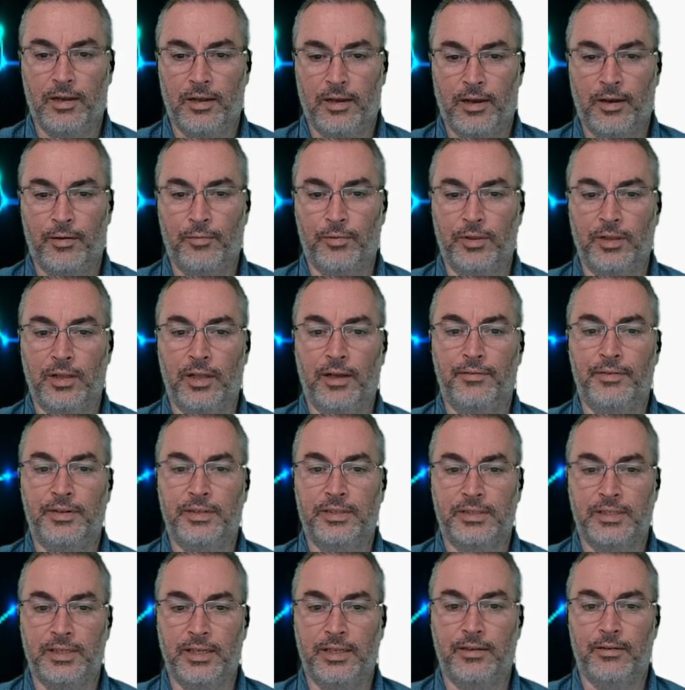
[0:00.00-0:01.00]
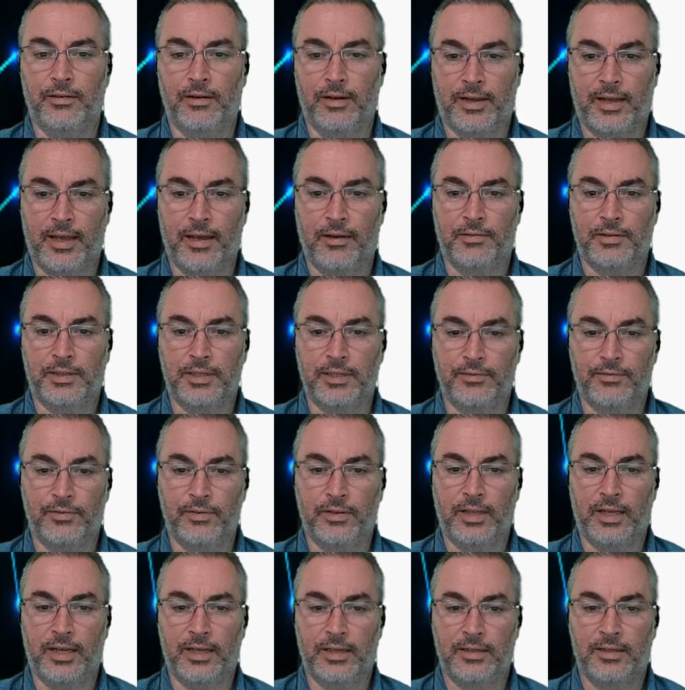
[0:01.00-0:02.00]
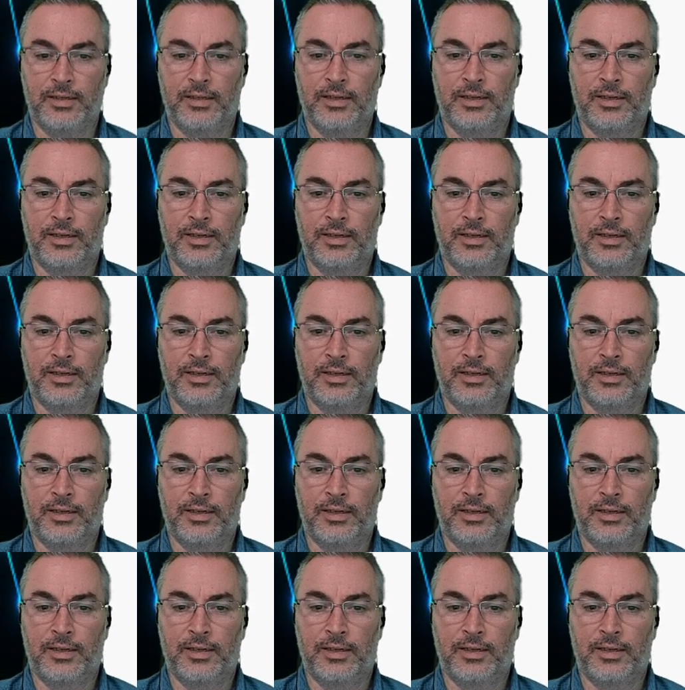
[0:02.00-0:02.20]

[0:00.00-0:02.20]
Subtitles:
I would love to see their accounting for that.